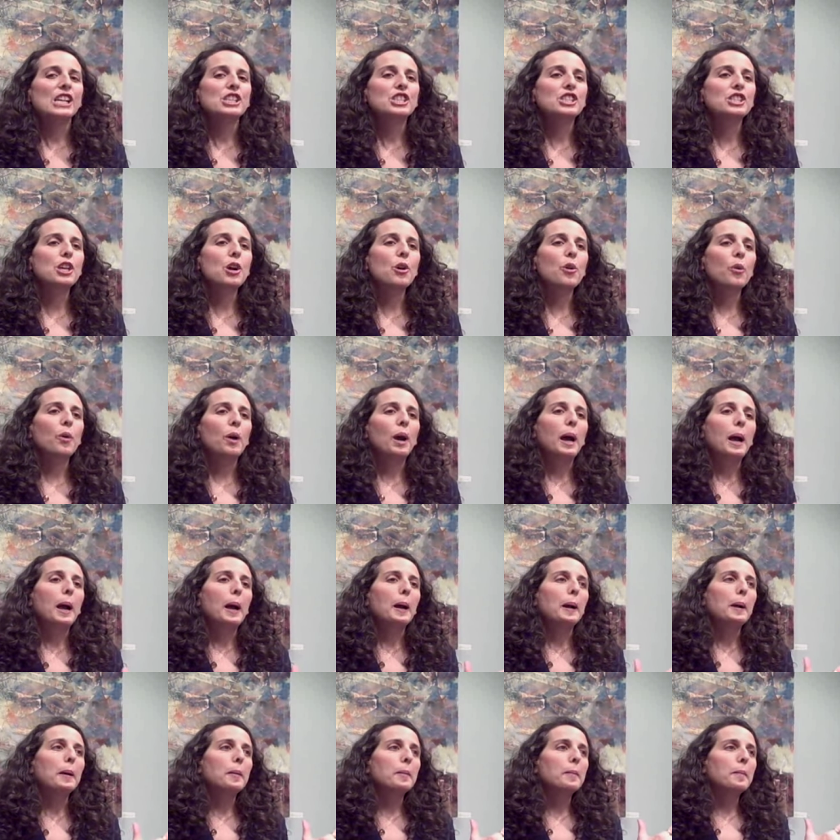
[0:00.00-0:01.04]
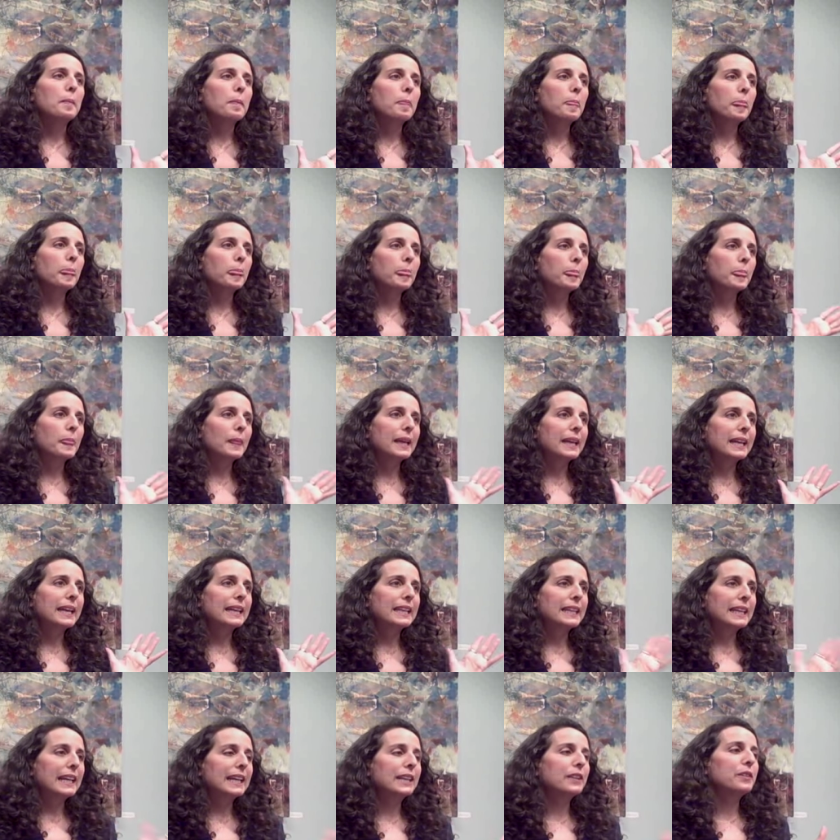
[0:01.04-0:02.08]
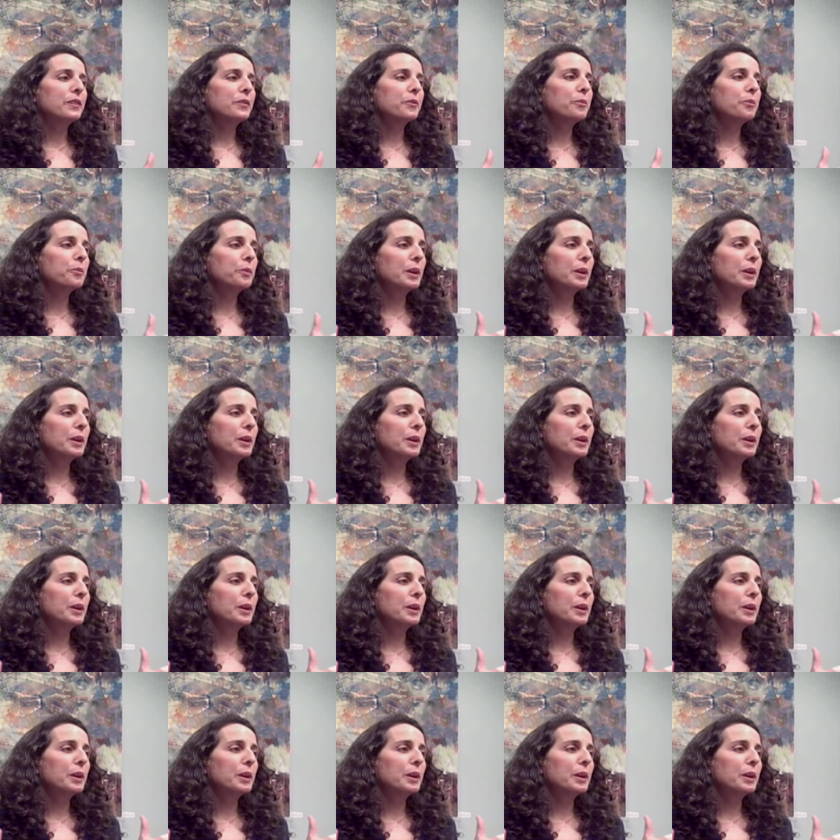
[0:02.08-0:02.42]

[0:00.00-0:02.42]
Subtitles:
So it